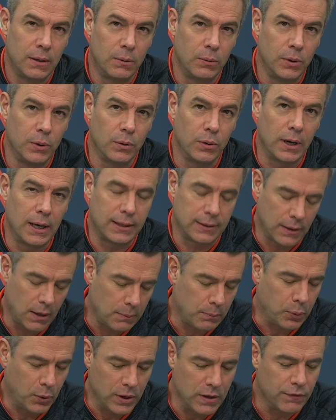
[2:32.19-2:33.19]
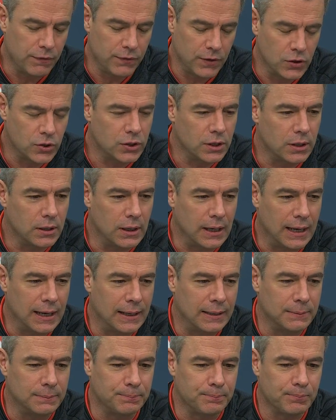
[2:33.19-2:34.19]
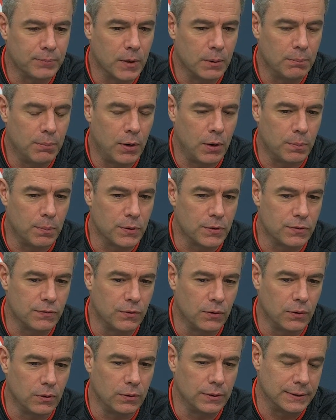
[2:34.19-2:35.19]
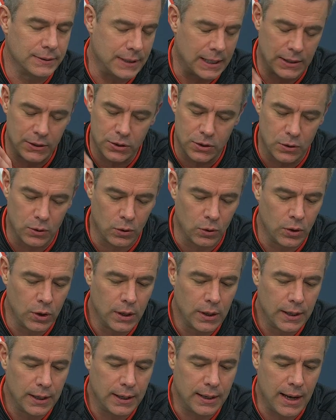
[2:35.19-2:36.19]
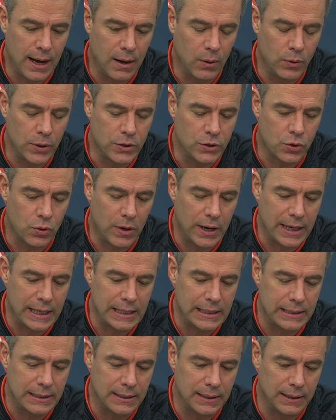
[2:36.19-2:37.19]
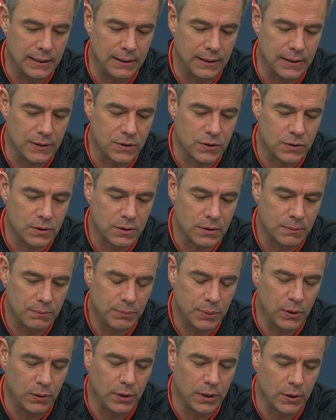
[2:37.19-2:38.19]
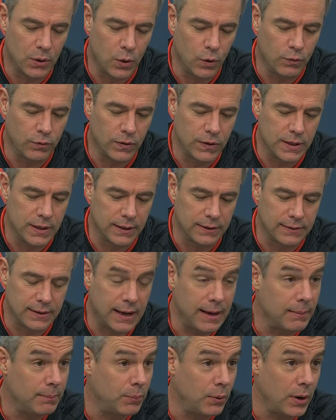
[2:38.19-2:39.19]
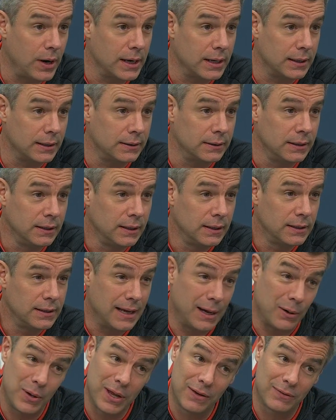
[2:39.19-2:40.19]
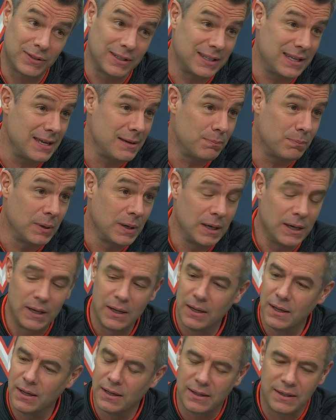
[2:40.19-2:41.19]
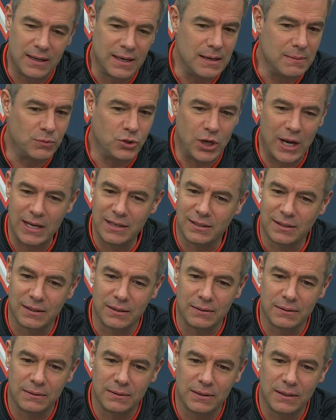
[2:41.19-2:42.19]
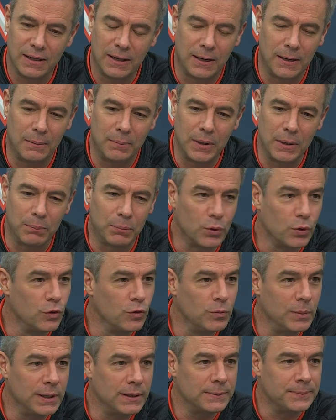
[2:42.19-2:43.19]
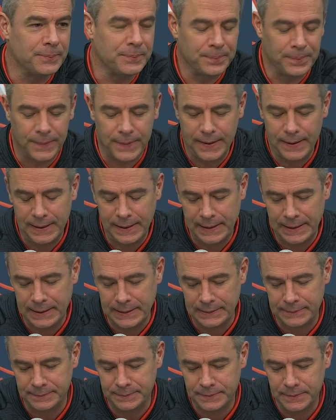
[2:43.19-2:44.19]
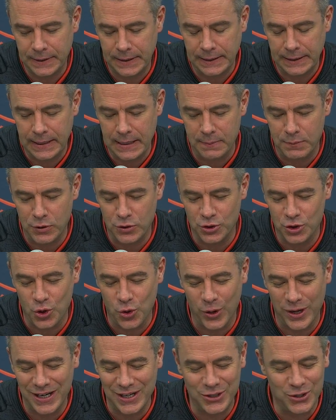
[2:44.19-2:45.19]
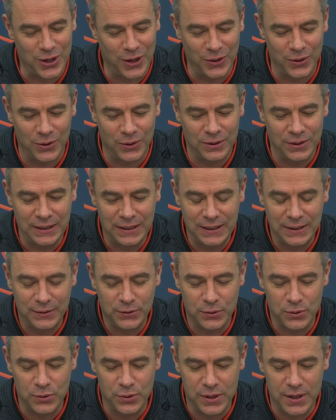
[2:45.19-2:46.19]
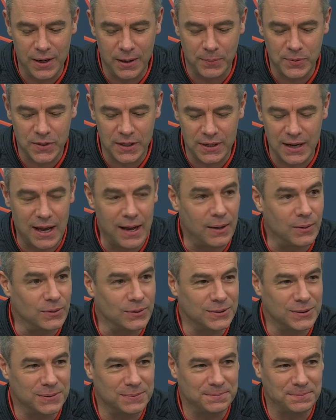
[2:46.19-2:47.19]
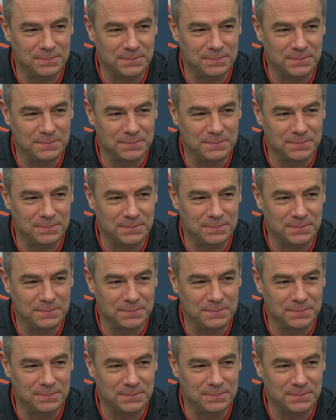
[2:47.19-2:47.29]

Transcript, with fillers: we were, I thought, pretty efficient and purposeful, intentional in how we trained in this period over the exam break, and now we have to keep, keep chasing um, improvement, and and keep enjoying each other through the ups and downs.